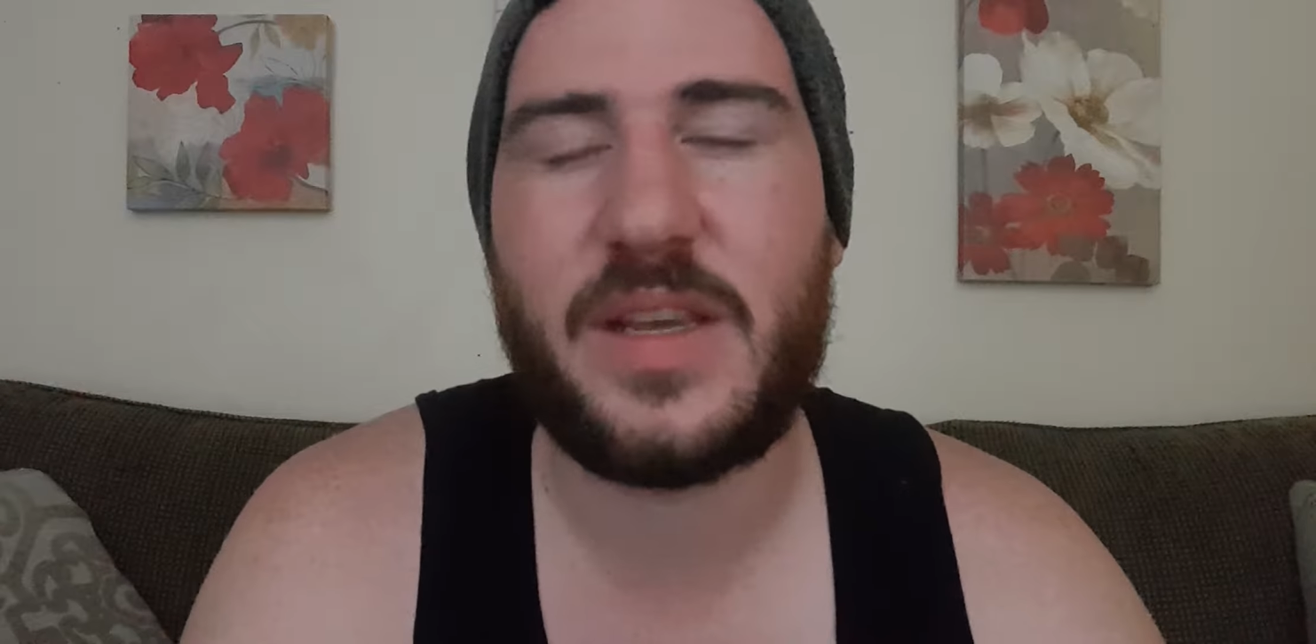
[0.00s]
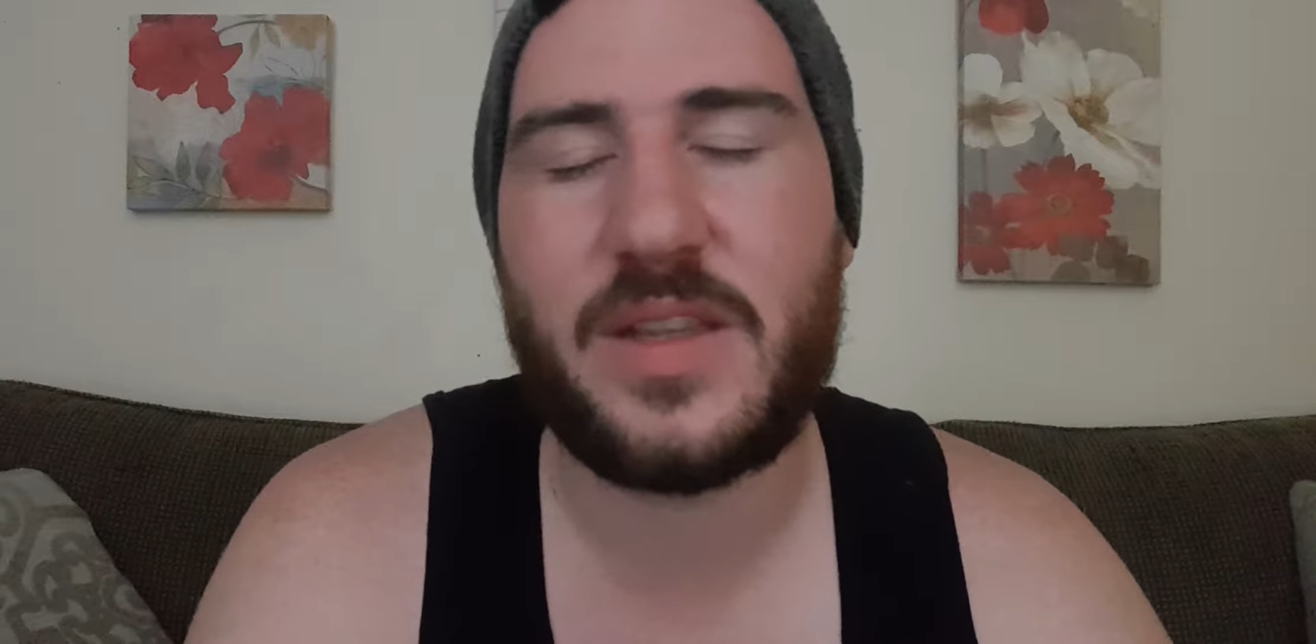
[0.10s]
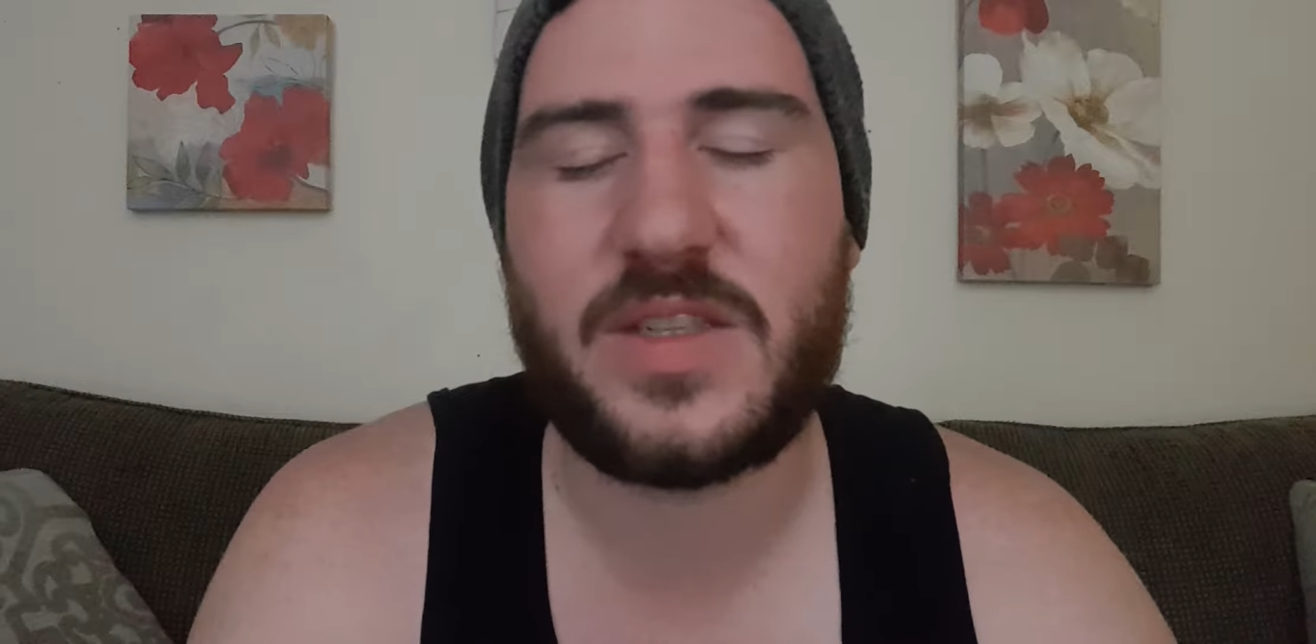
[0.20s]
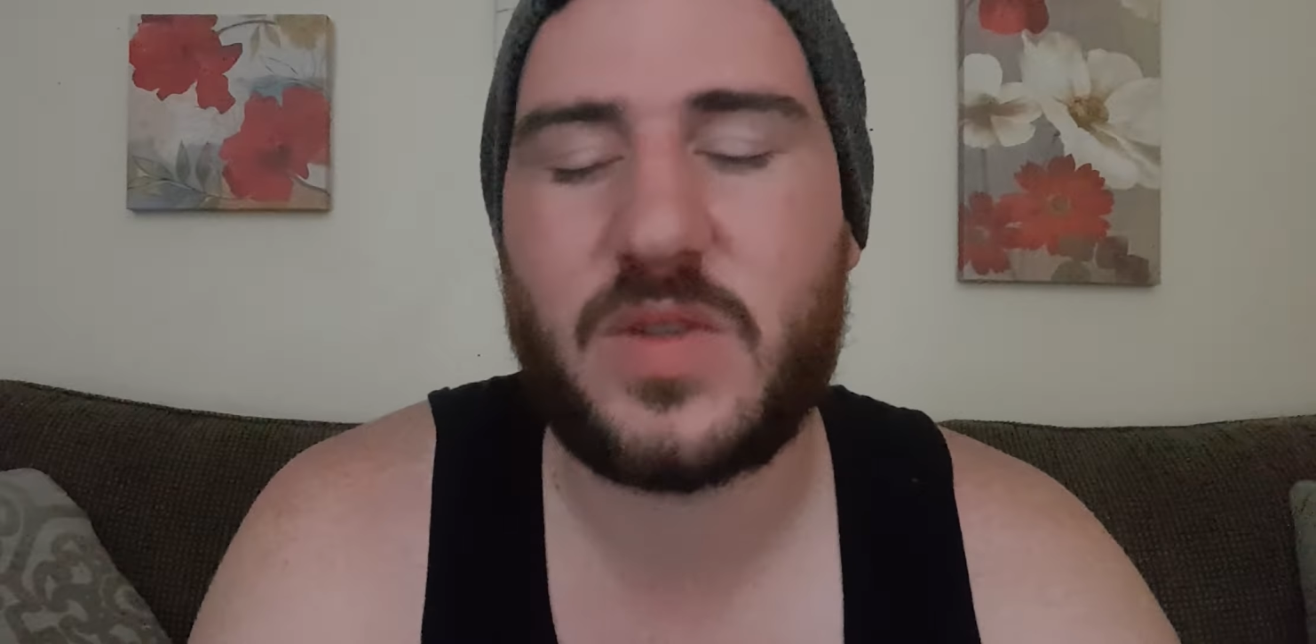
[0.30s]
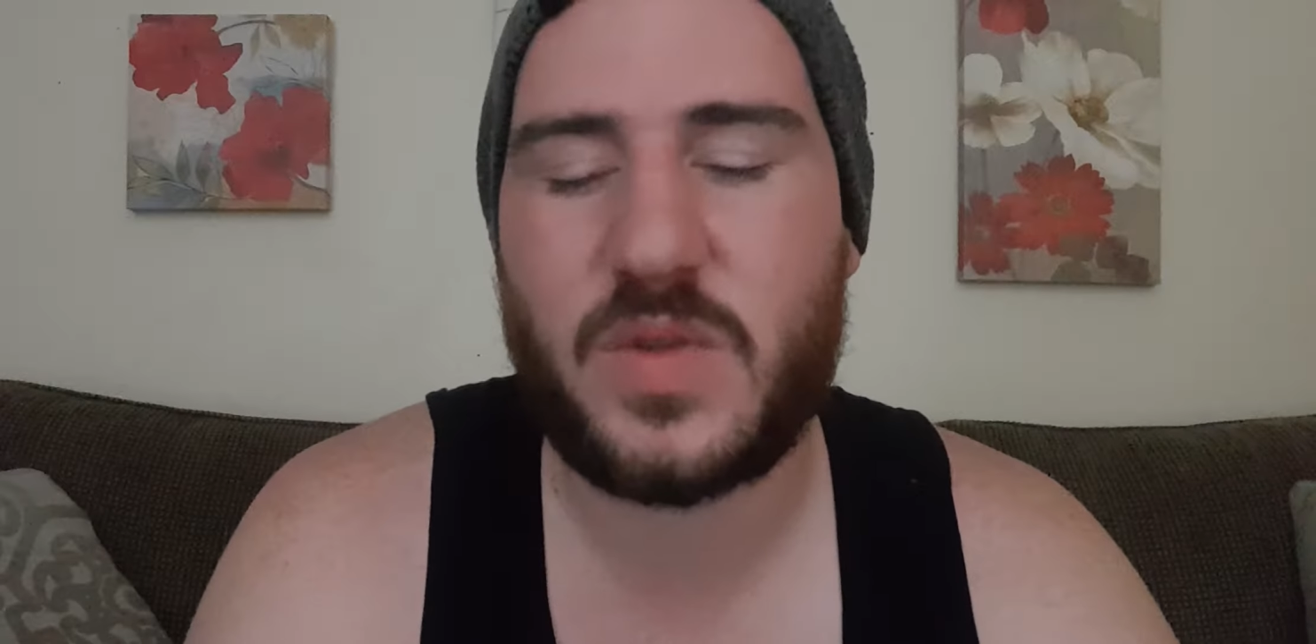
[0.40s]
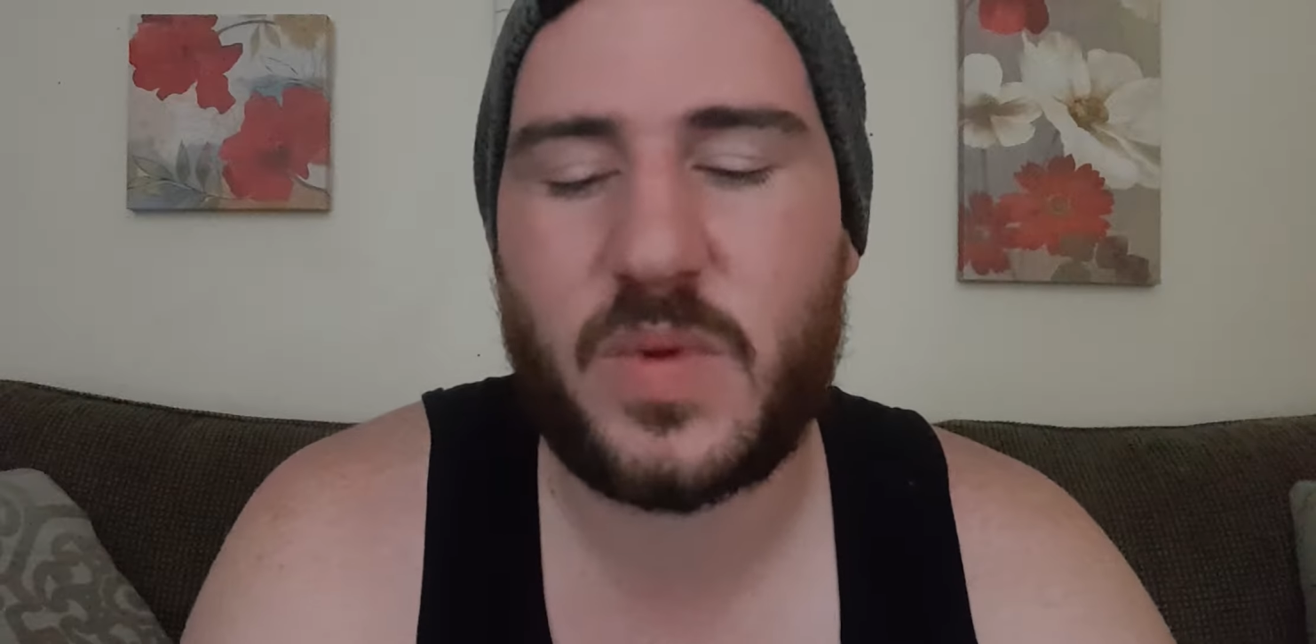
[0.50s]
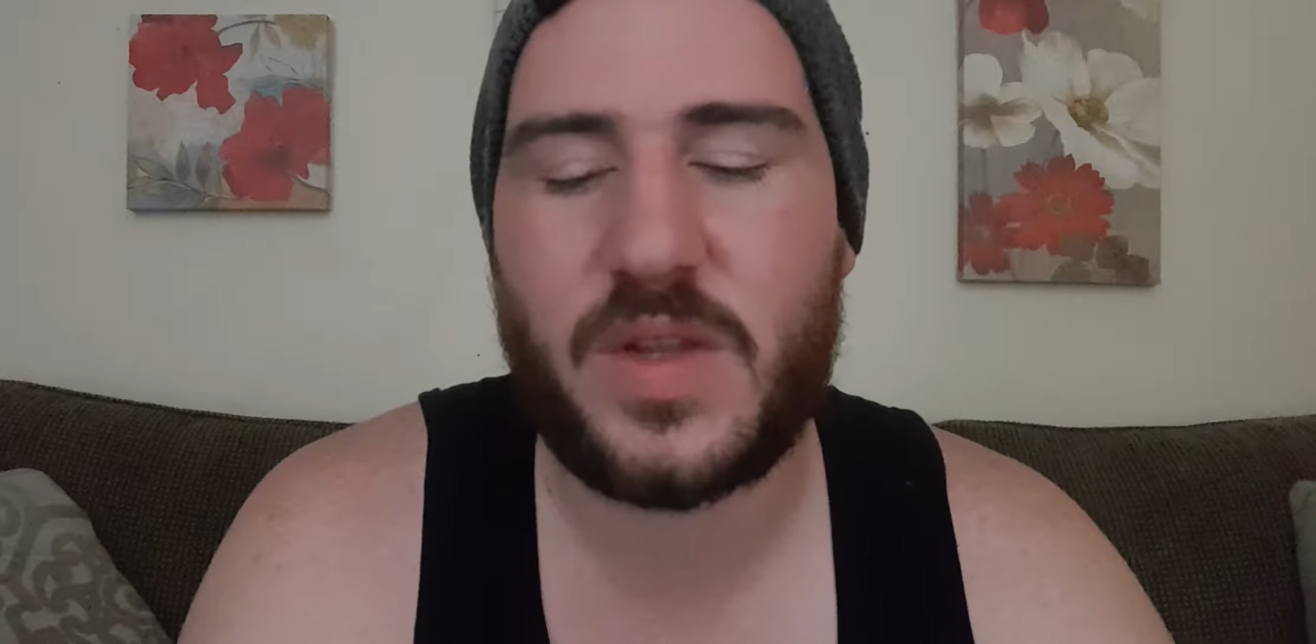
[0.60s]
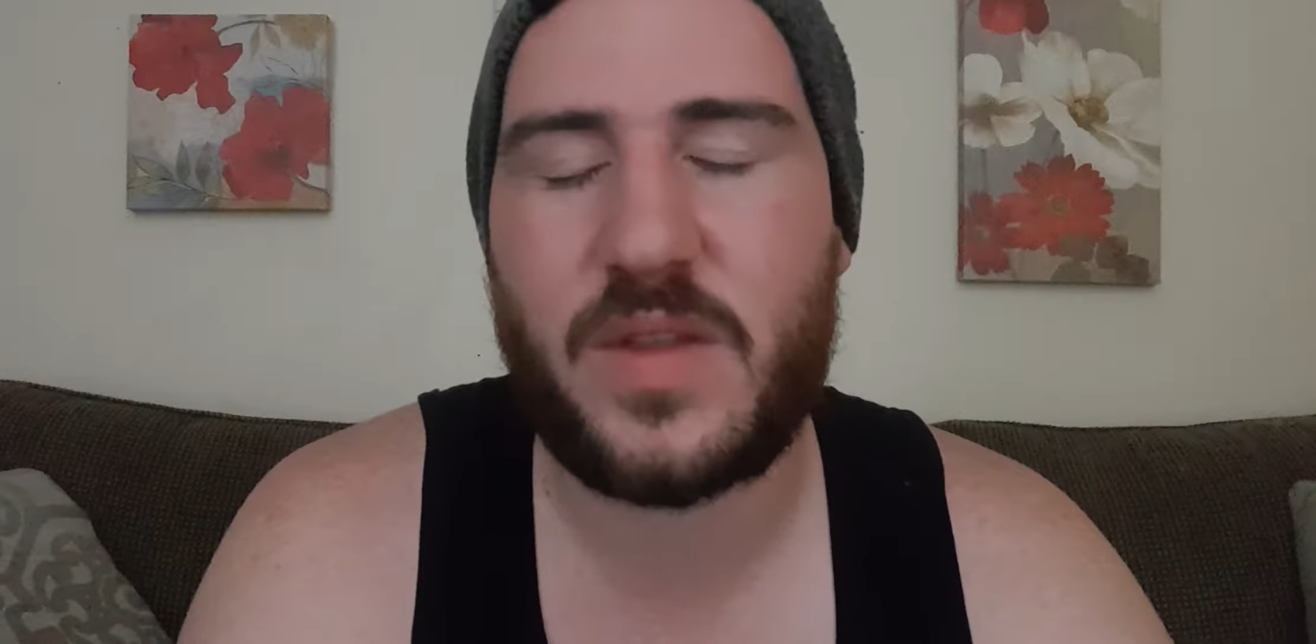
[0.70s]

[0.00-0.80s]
and this was one of